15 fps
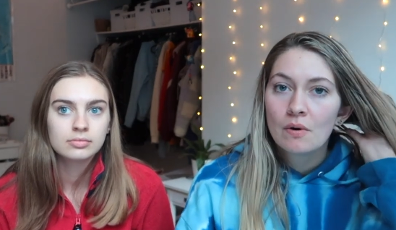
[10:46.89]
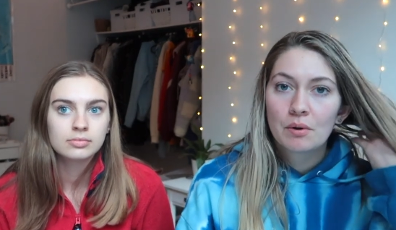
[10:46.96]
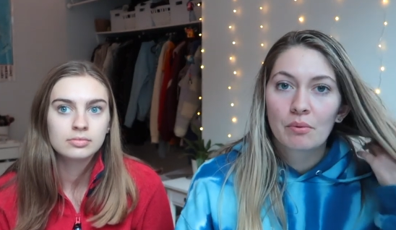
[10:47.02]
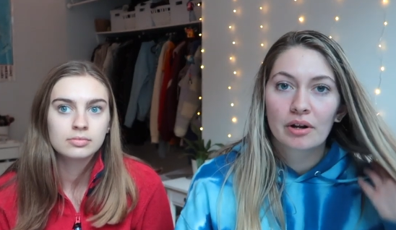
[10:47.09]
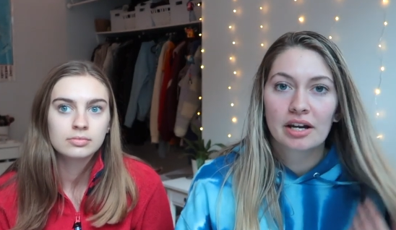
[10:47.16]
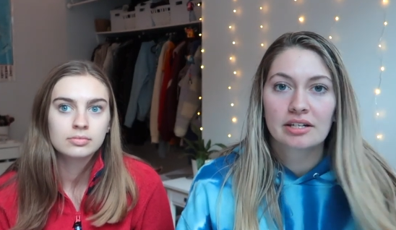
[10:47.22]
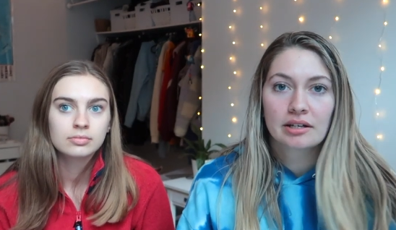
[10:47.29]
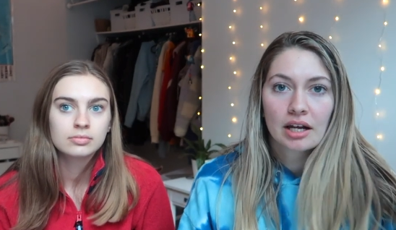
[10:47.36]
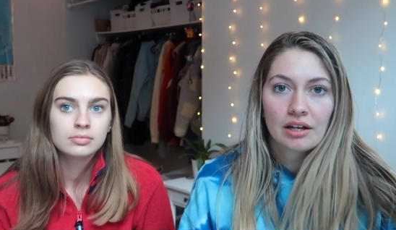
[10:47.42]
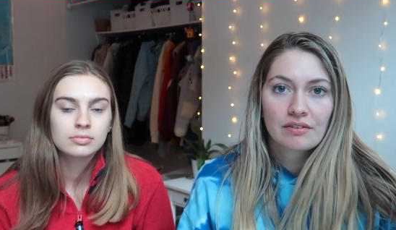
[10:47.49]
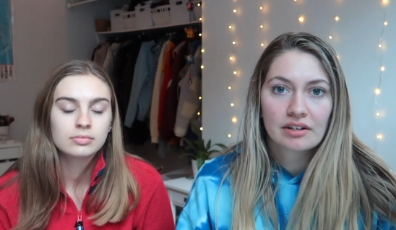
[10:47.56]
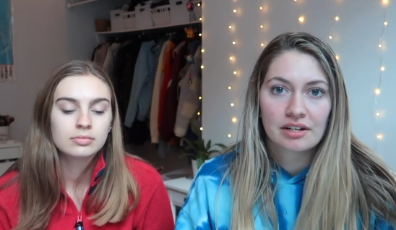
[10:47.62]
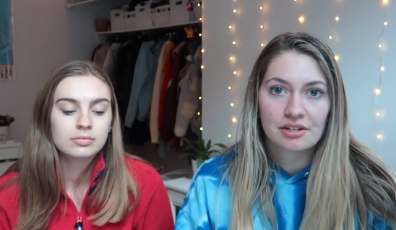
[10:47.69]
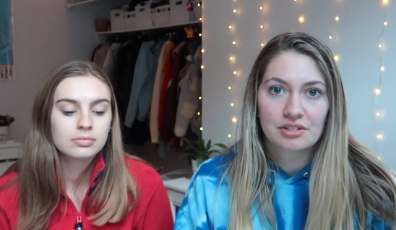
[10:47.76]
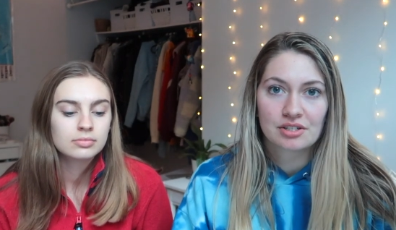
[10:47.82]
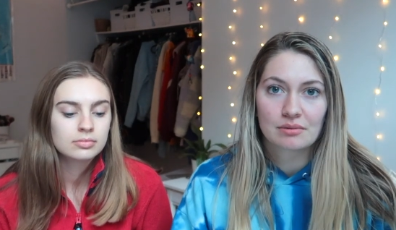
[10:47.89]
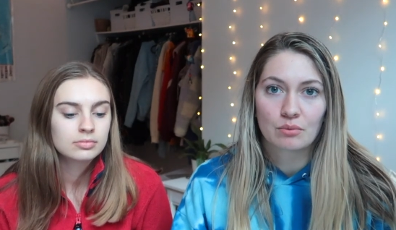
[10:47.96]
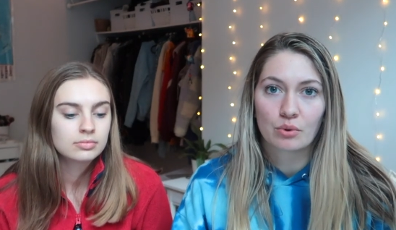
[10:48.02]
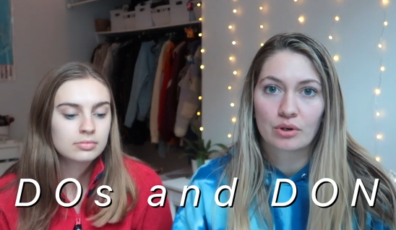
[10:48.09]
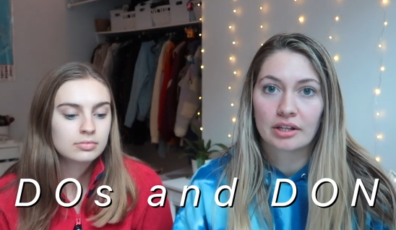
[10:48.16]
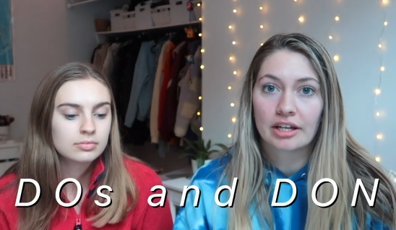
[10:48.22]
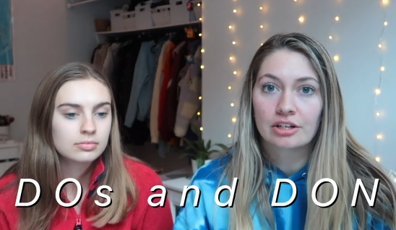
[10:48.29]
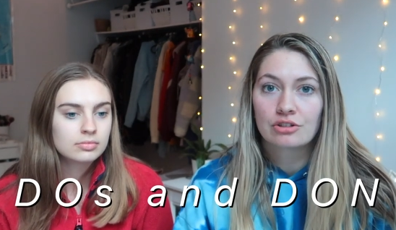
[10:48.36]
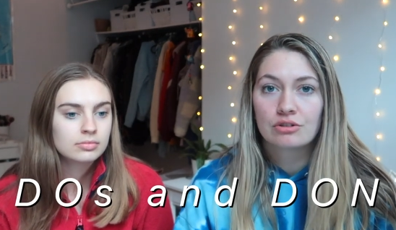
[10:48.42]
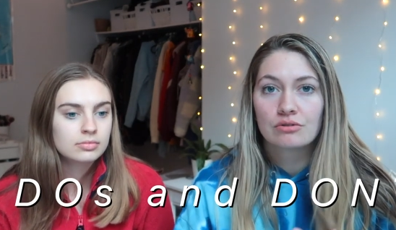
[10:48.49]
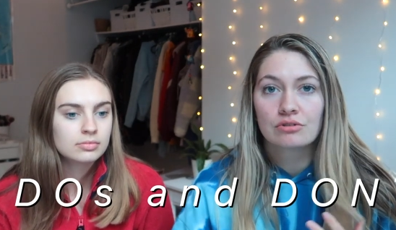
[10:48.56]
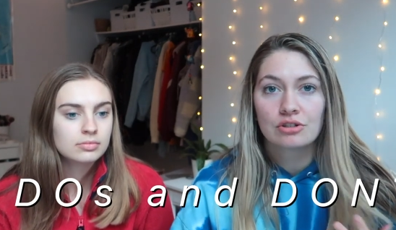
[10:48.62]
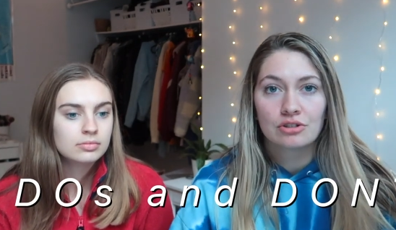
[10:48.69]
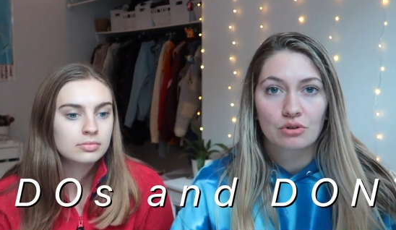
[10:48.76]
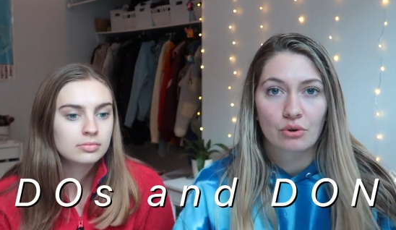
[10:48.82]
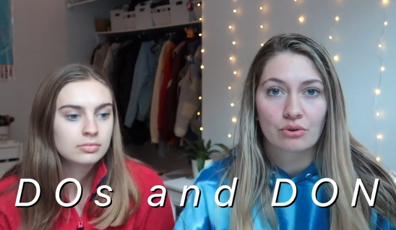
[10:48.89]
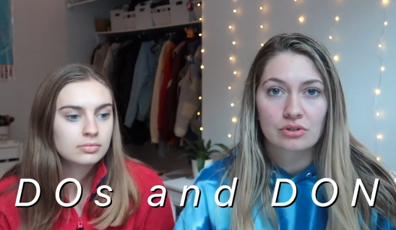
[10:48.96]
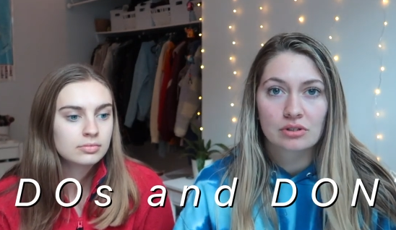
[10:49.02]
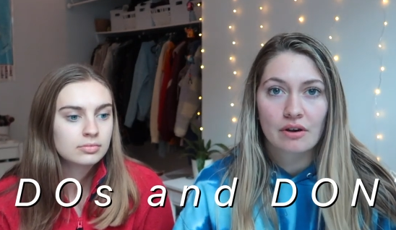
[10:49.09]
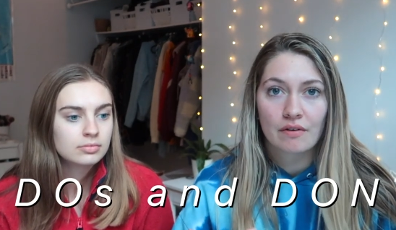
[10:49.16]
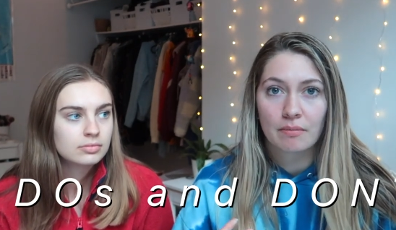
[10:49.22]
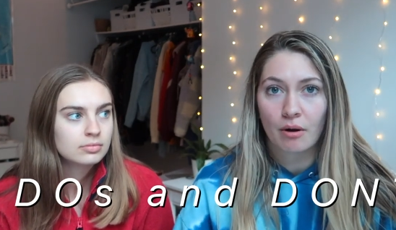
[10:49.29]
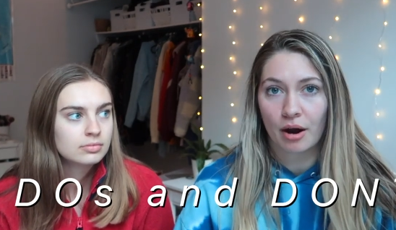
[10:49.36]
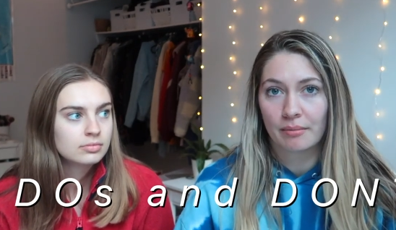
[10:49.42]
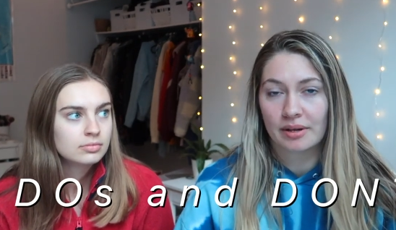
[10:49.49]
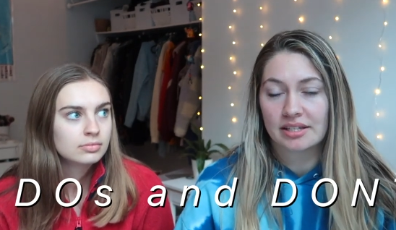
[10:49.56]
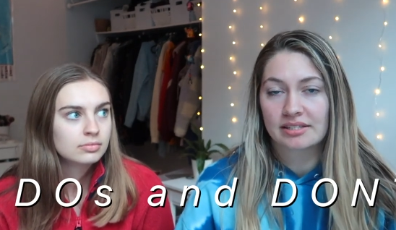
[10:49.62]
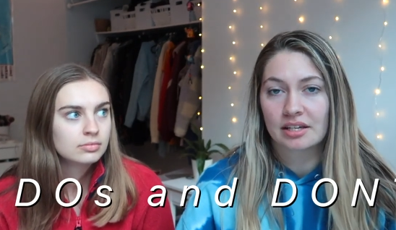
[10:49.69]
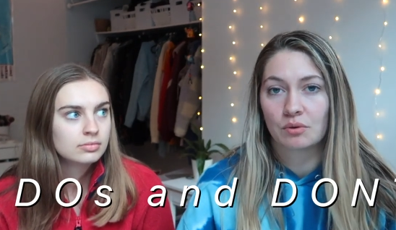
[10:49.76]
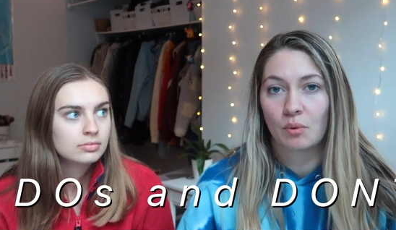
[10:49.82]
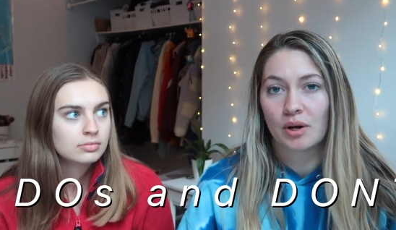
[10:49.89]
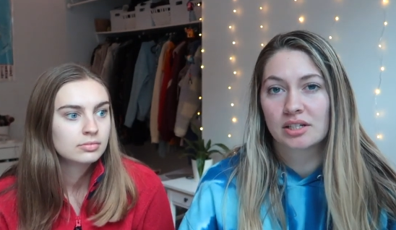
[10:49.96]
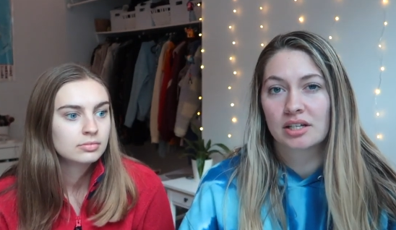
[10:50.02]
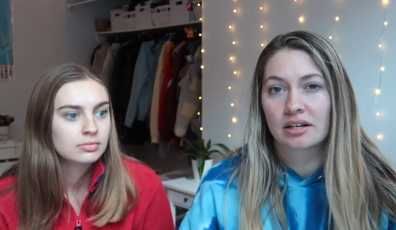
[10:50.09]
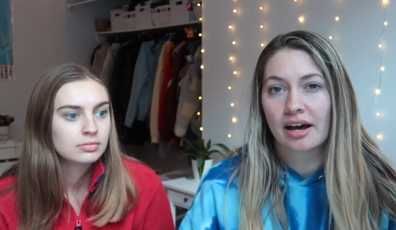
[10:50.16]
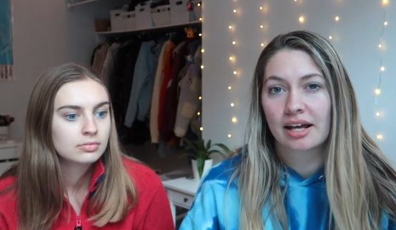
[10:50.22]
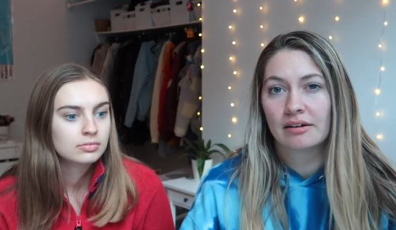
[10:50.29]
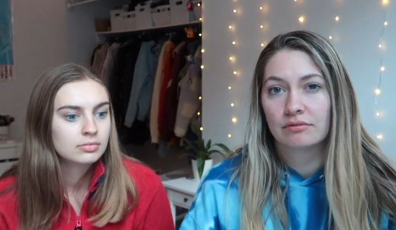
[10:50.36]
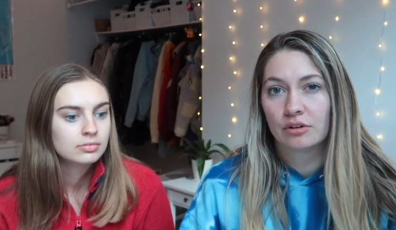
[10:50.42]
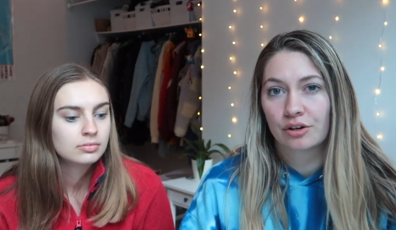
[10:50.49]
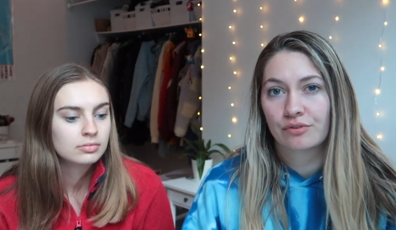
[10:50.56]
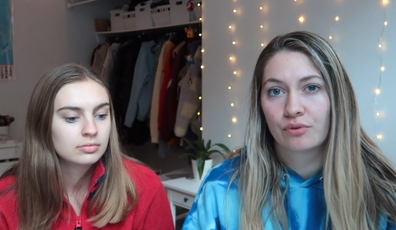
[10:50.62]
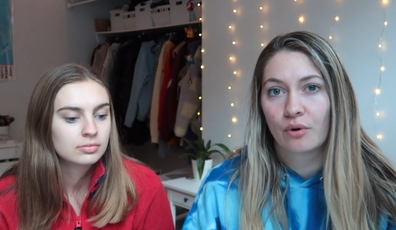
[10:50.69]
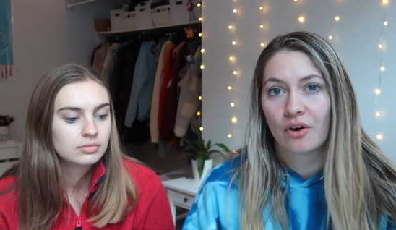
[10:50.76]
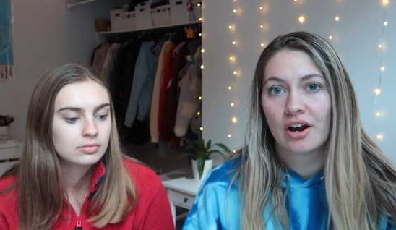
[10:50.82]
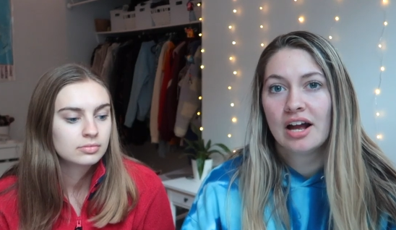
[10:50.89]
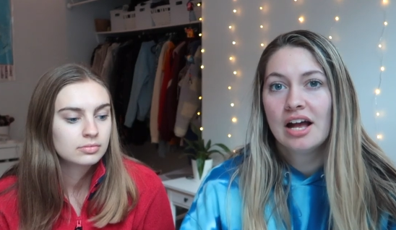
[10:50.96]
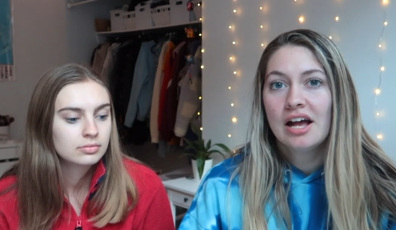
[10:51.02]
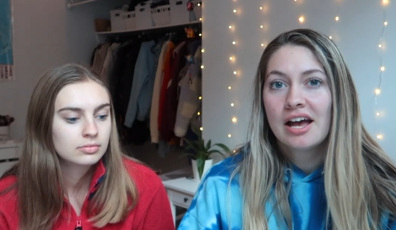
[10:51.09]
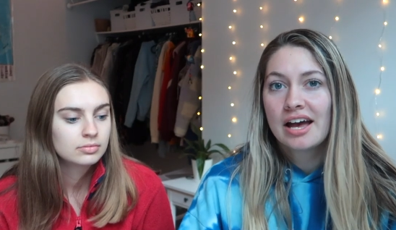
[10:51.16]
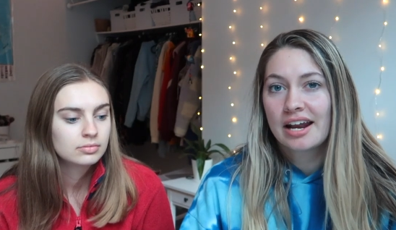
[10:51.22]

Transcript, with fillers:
Speaker 1: we wanted to kind of get into some more like do's and don'ts of apartments and what to kind of look for